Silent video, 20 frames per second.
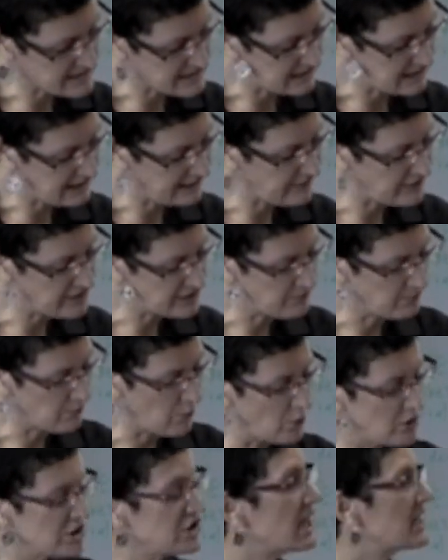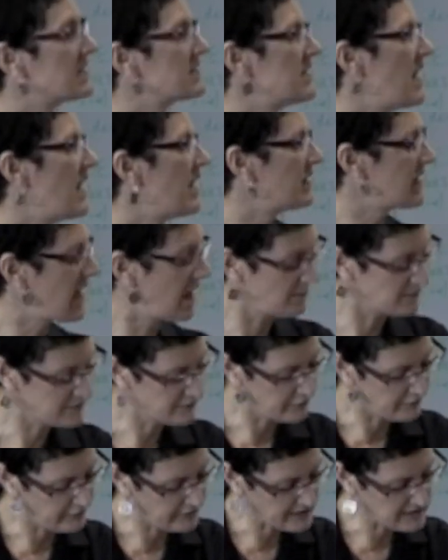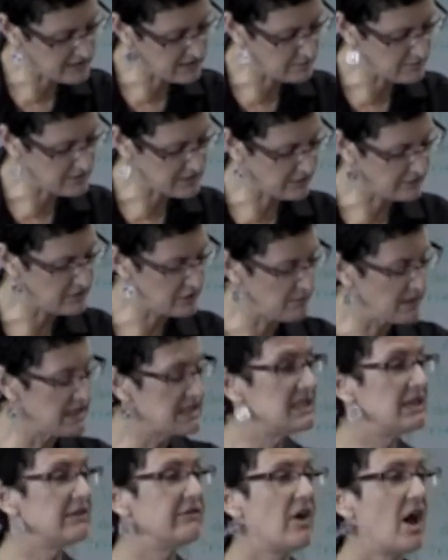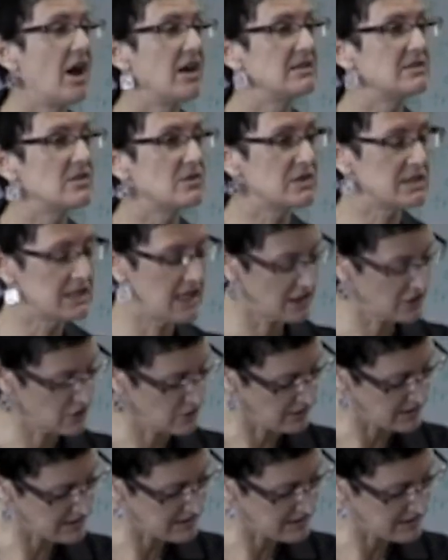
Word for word: deliver more just outcomes for victims of domestic violence or sexual